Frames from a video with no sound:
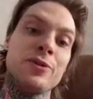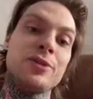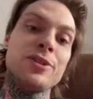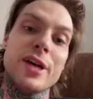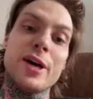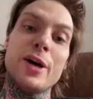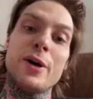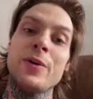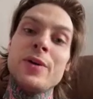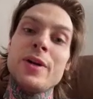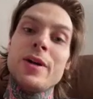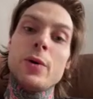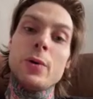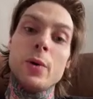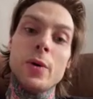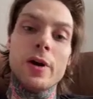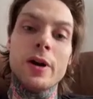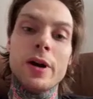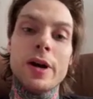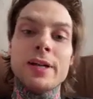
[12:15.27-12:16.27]
so
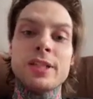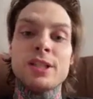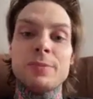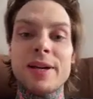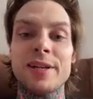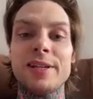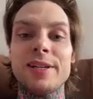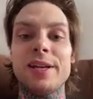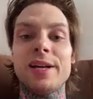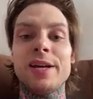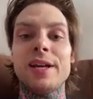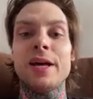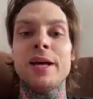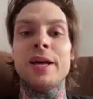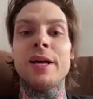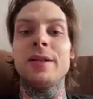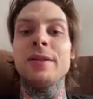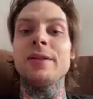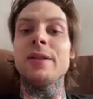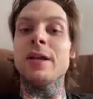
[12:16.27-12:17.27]
we're expecting
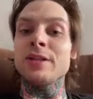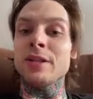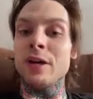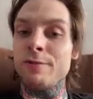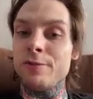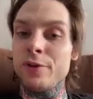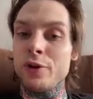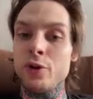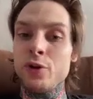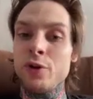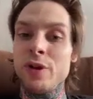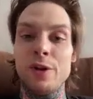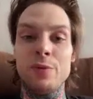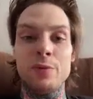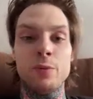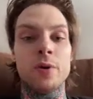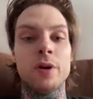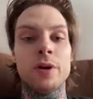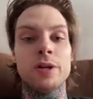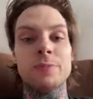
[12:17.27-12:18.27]
a tough dude,
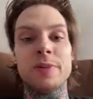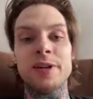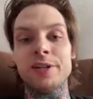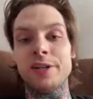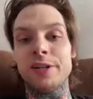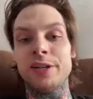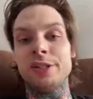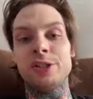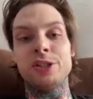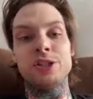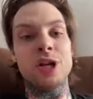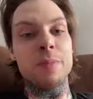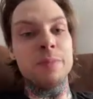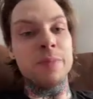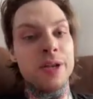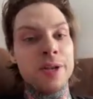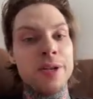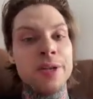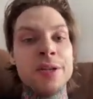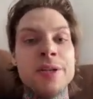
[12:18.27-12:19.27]
and we're expecting to get the job
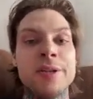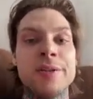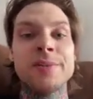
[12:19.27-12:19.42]
done.